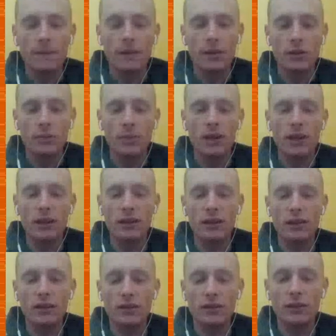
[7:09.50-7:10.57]
speed
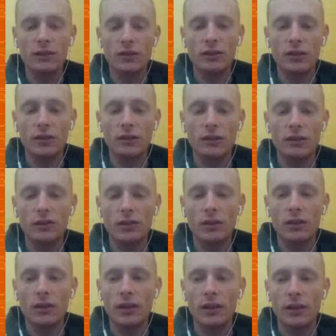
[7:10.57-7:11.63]
is good to
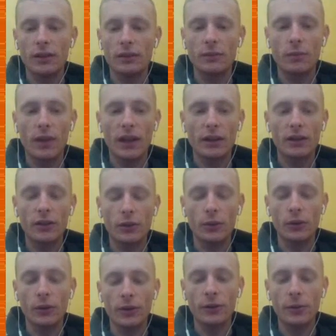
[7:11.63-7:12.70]
uh, go
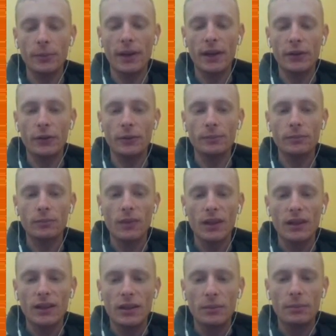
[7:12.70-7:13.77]
earlier in battle,
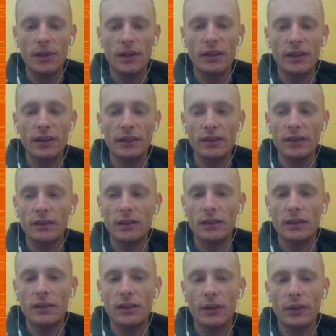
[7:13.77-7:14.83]
but it
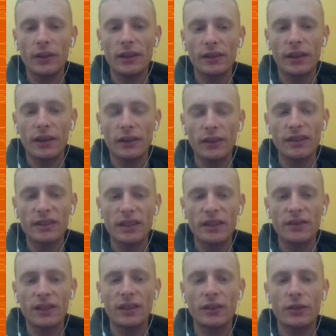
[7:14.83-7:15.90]
don't think I don't think it
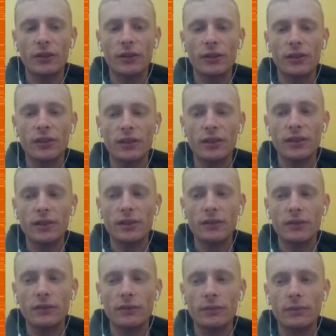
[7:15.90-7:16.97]
saves any turns in this
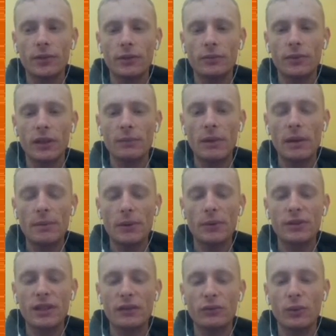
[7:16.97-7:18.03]
run. Maybe it
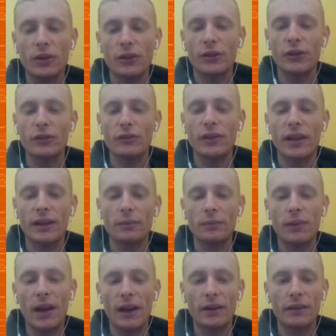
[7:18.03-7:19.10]
would save one turn if we had
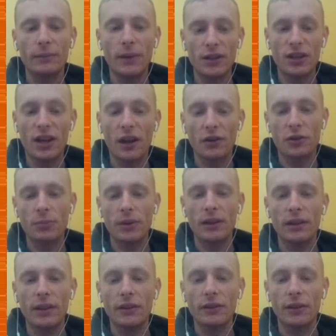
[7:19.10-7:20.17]
high, much higher speed
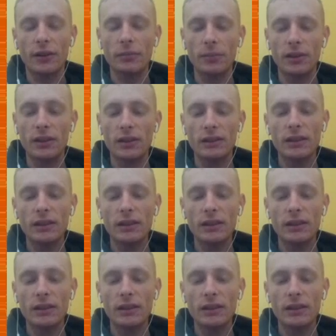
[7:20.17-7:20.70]
later on, but